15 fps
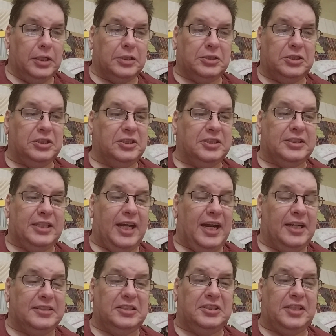Because
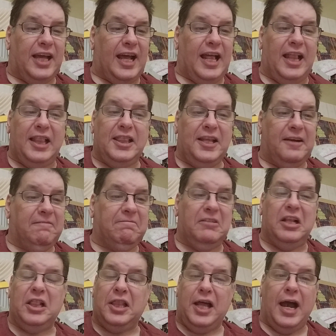there's a hell of
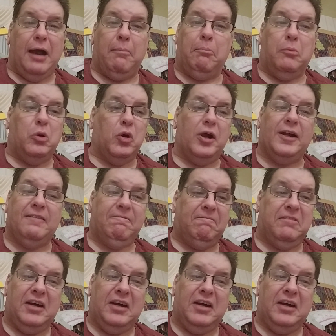a lot more of